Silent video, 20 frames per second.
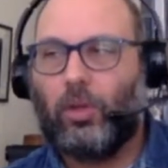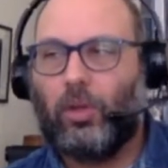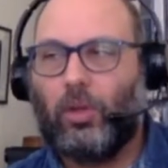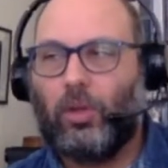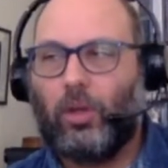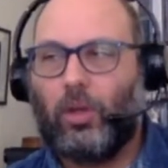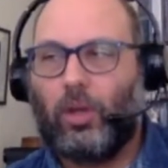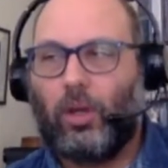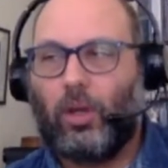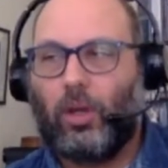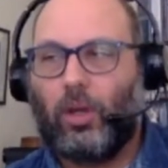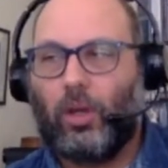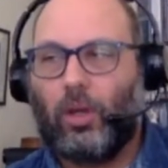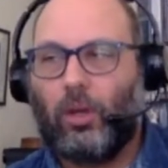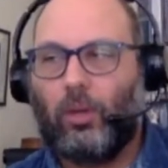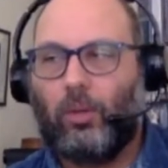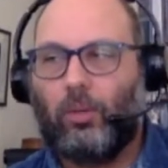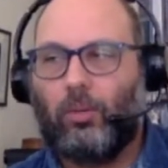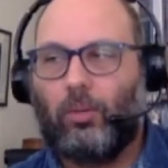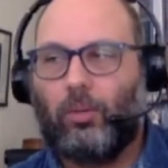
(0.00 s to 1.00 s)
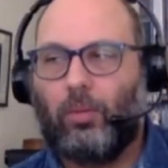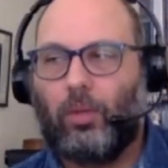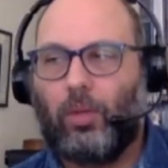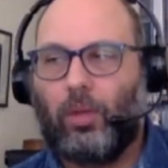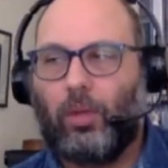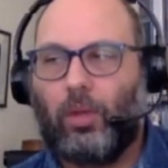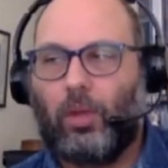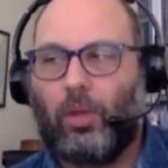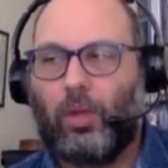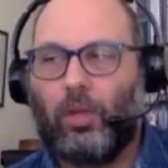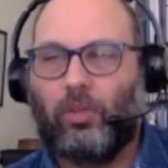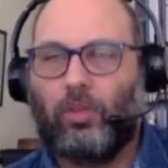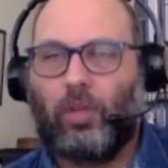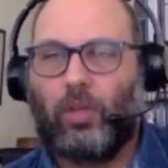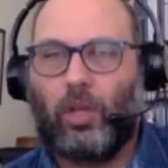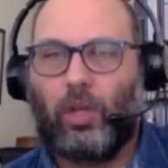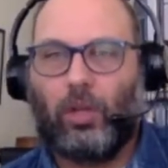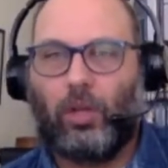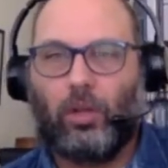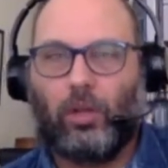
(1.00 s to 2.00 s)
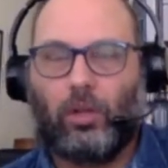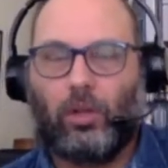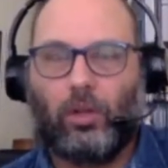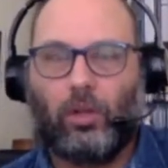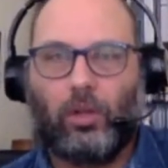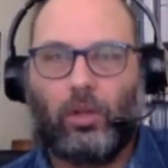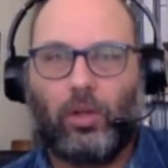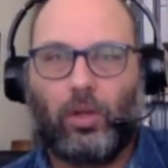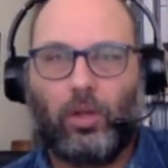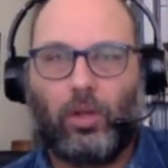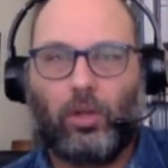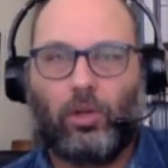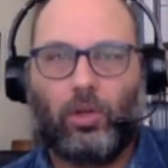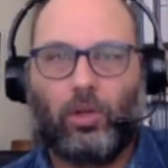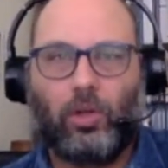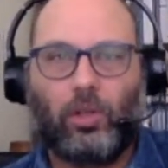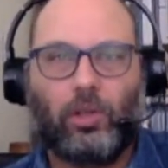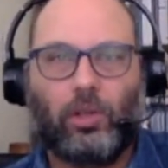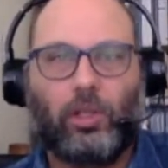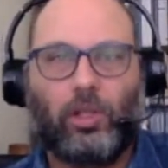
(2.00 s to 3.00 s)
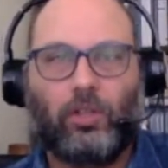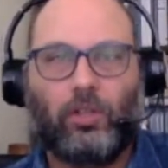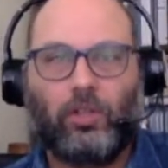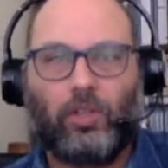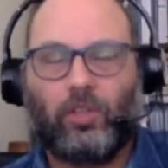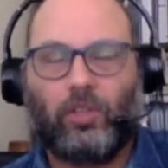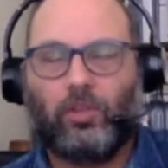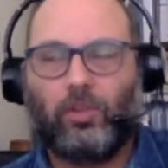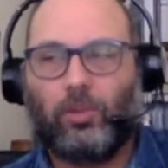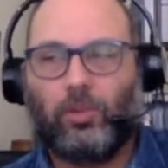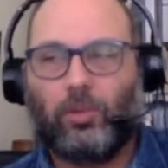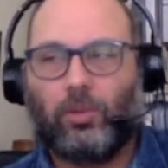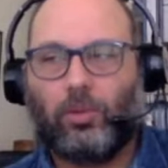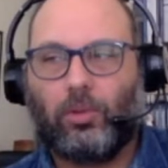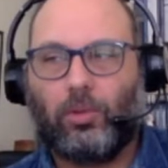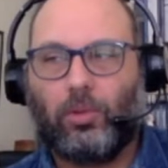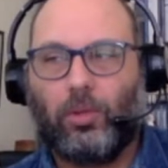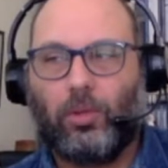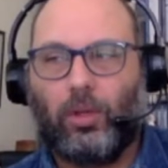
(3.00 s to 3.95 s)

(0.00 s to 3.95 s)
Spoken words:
uh, it's not currently accessible,